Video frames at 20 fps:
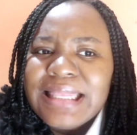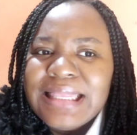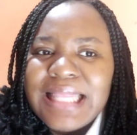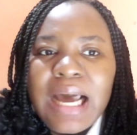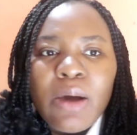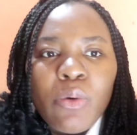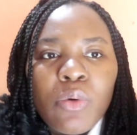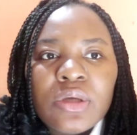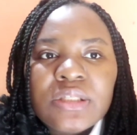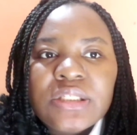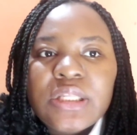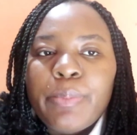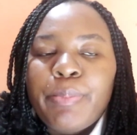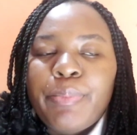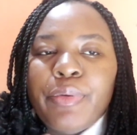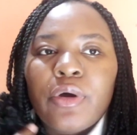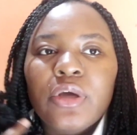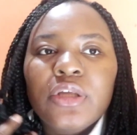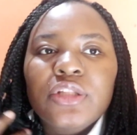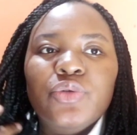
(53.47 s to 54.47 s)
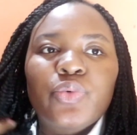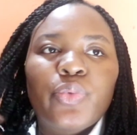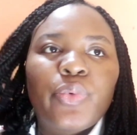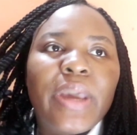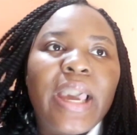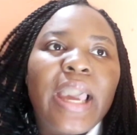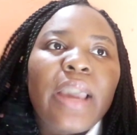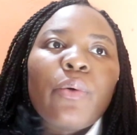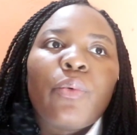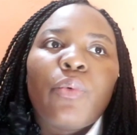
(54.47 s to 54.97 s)
that was the point
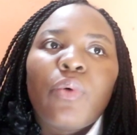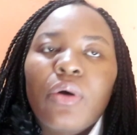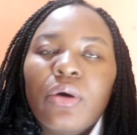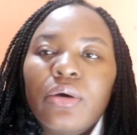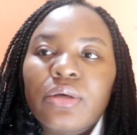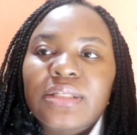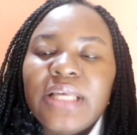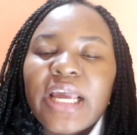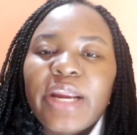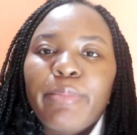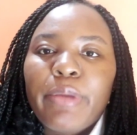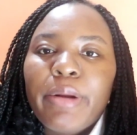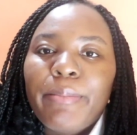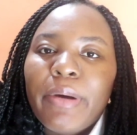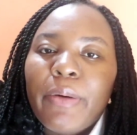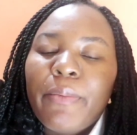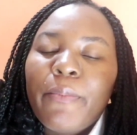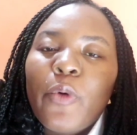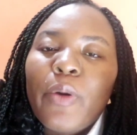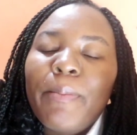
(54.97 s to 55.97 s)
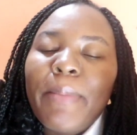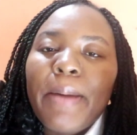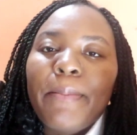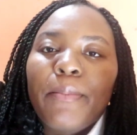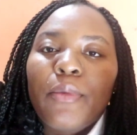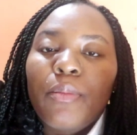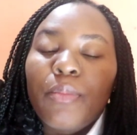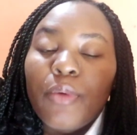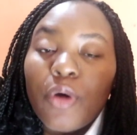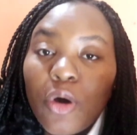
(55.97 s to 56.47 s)
where i was i remember when my
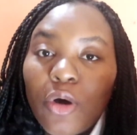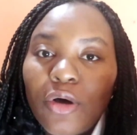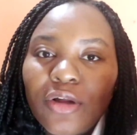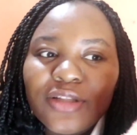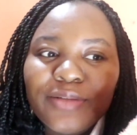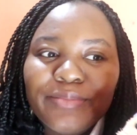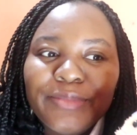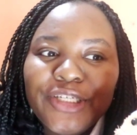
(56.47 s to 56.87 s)
mom called